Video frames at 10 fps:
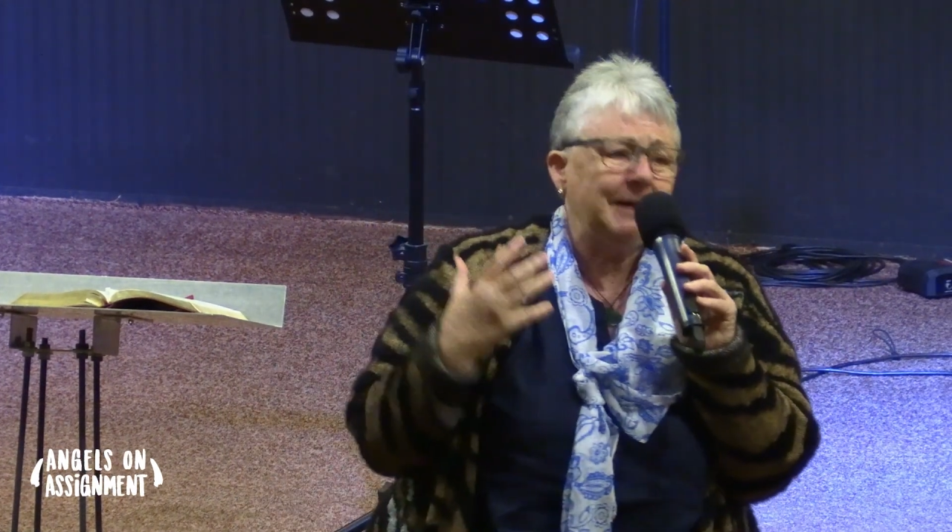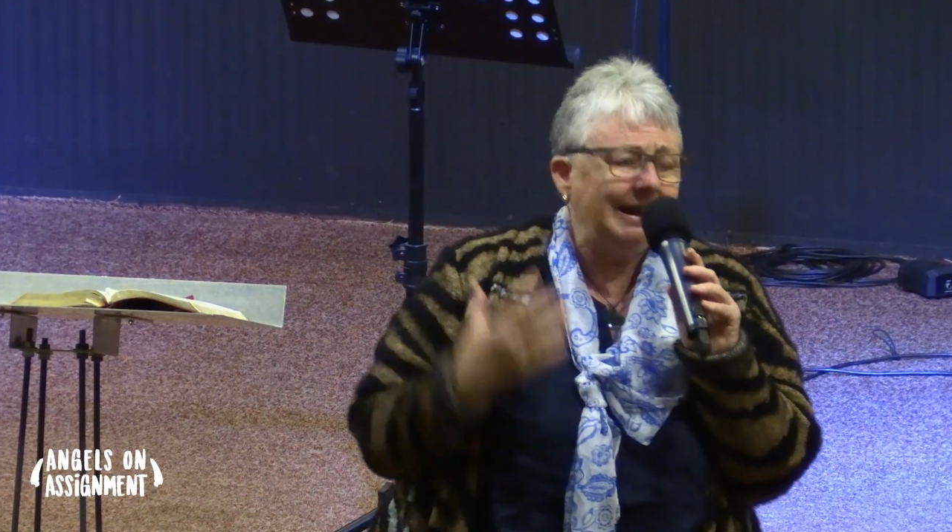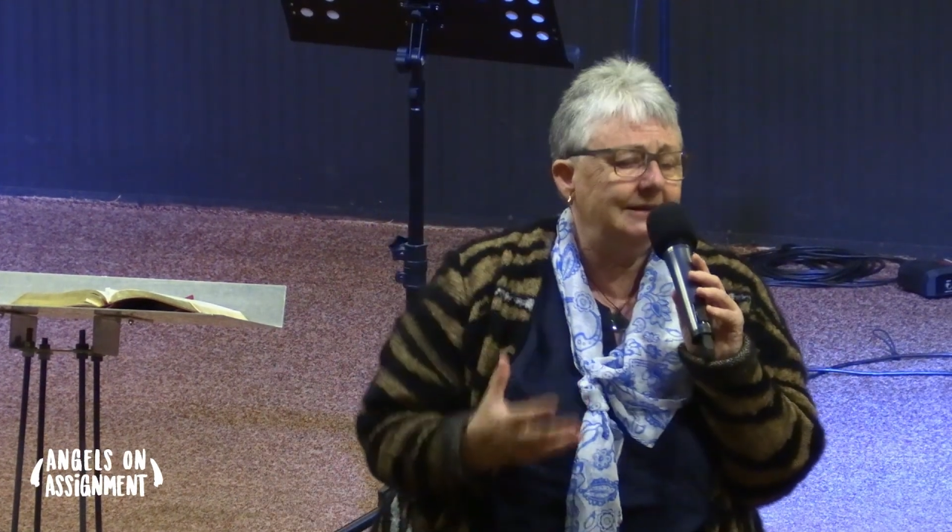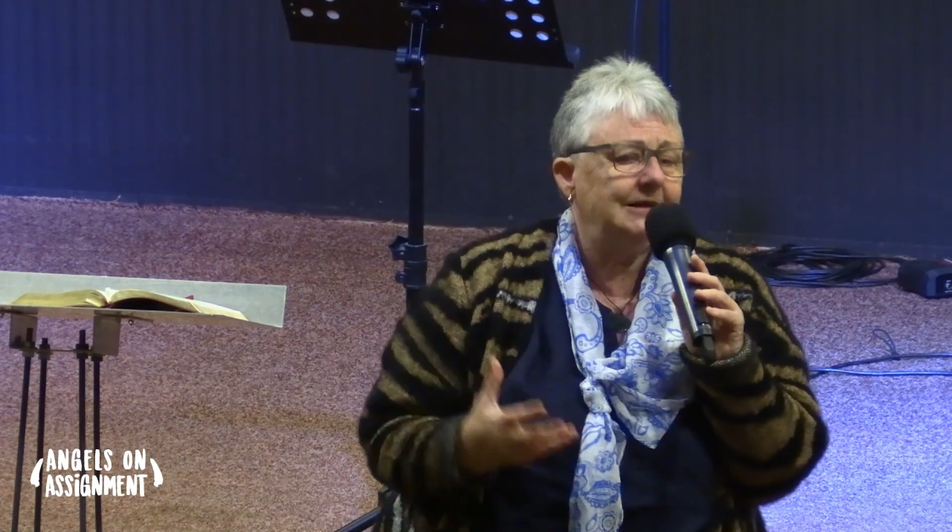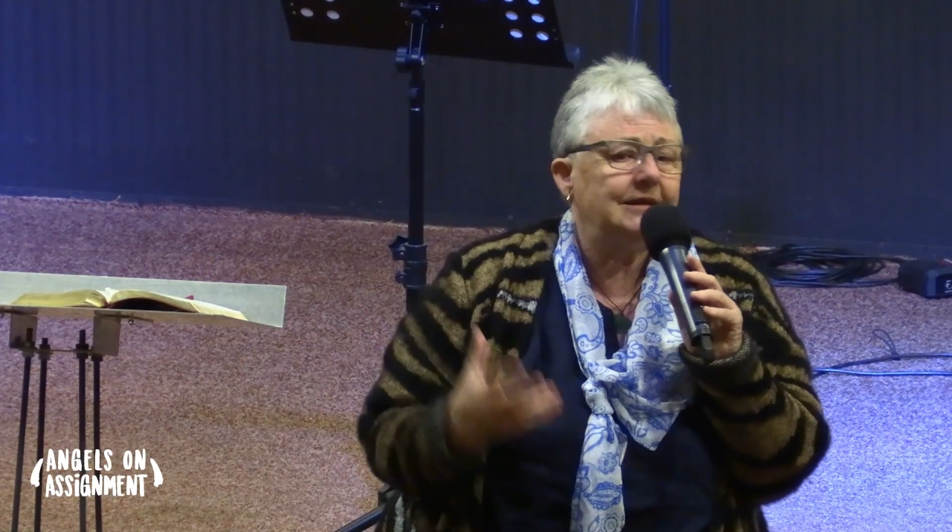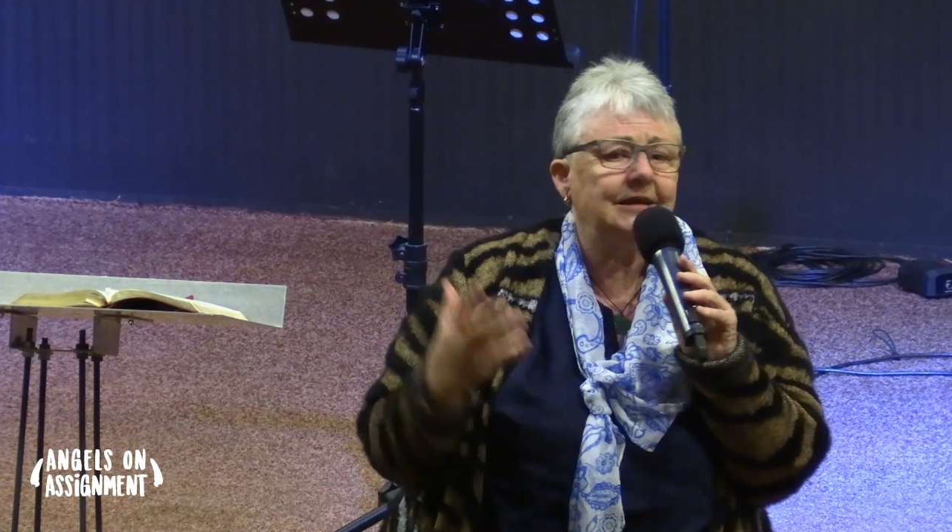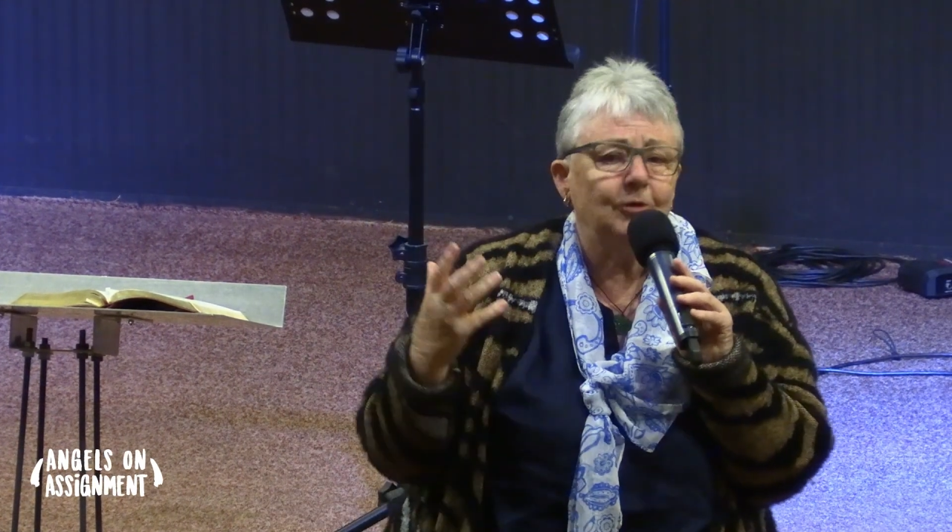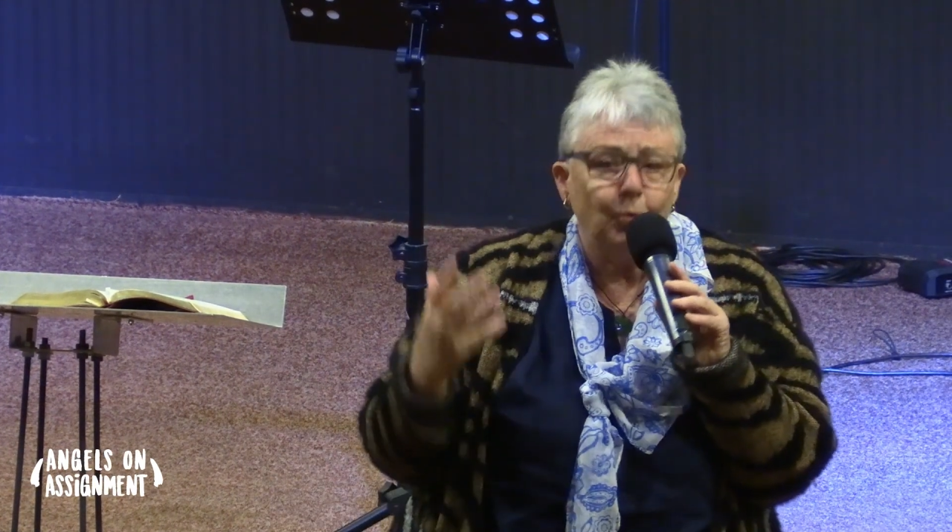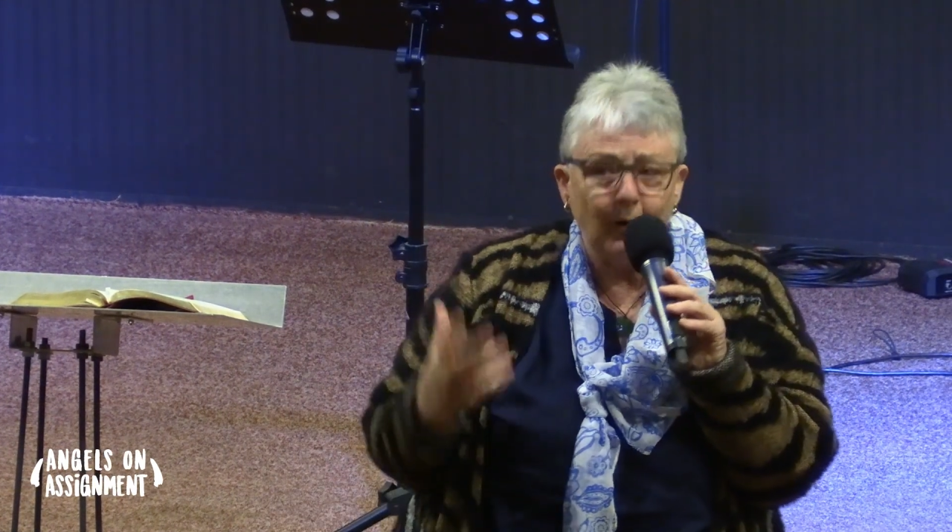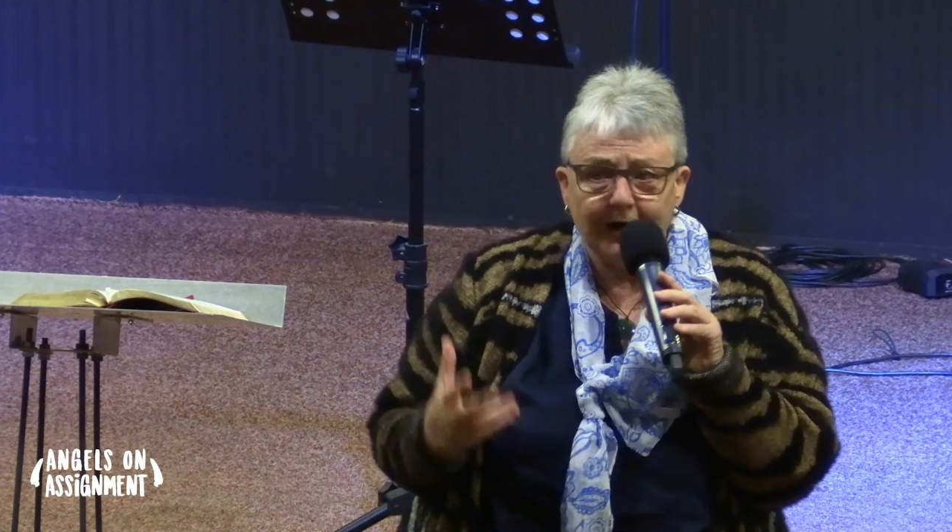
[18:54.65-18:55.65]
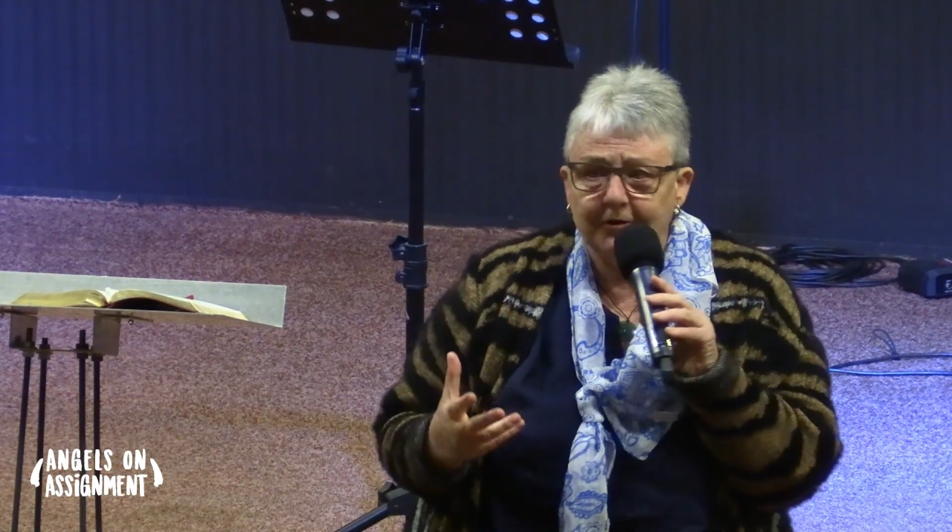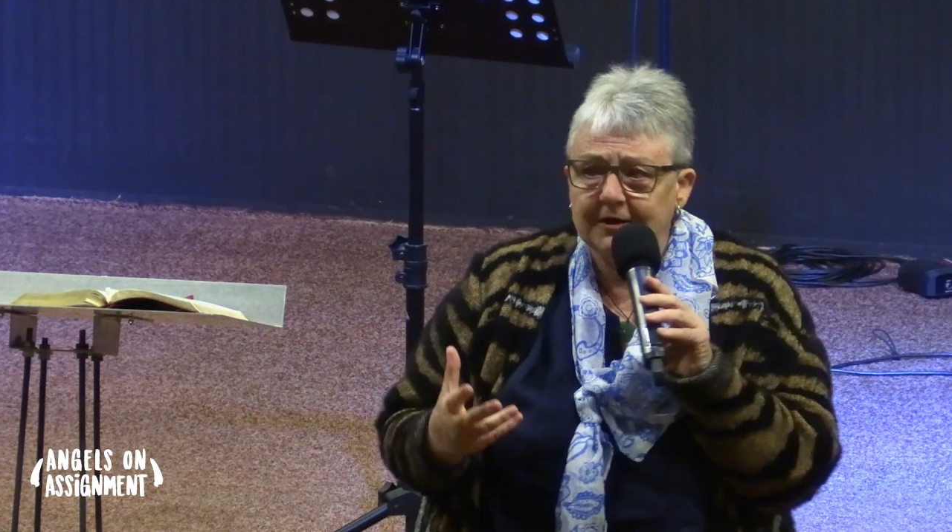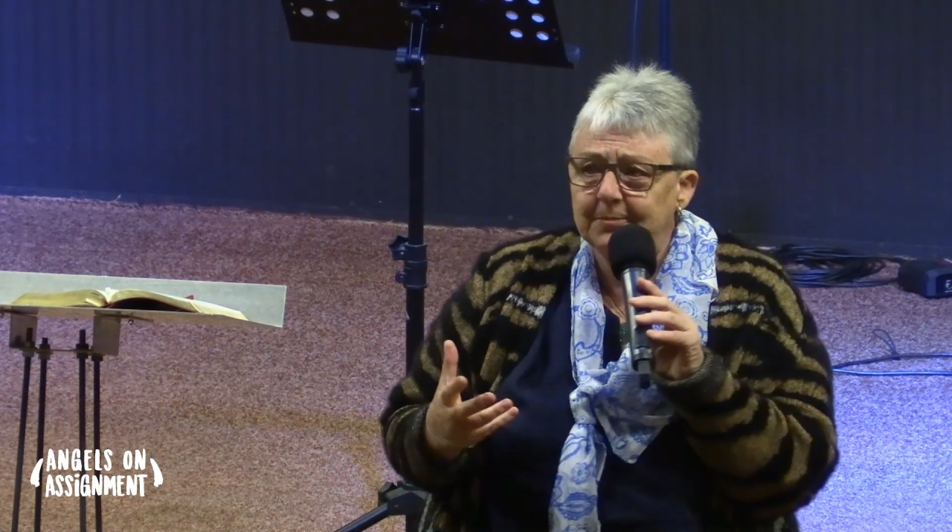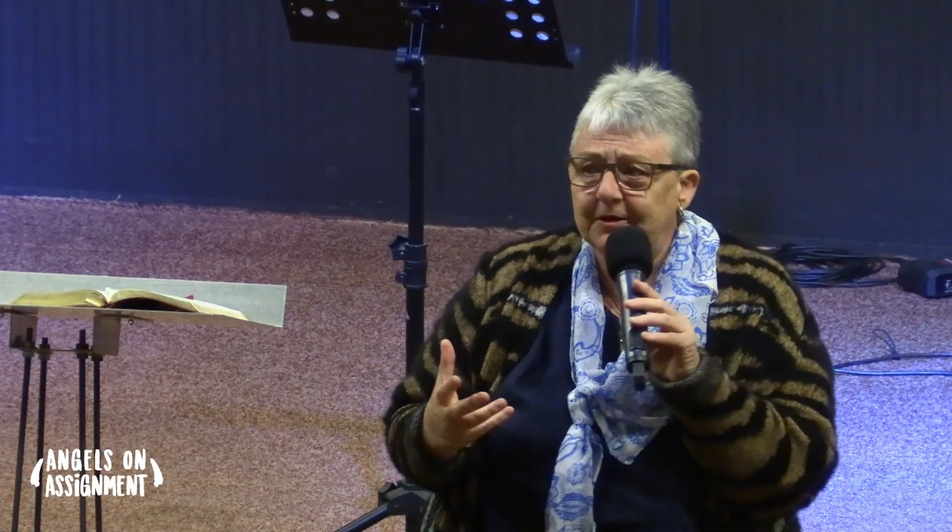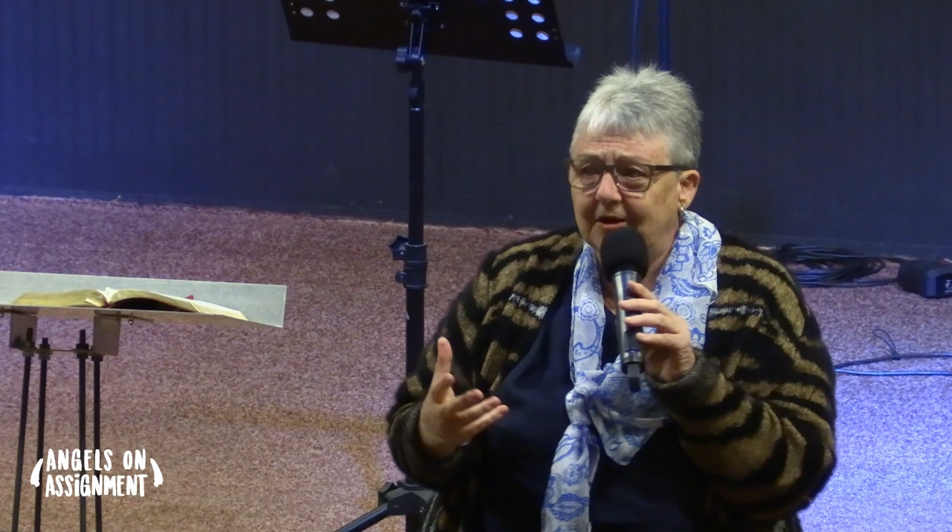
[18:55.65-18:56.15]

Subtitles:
panicking or worried,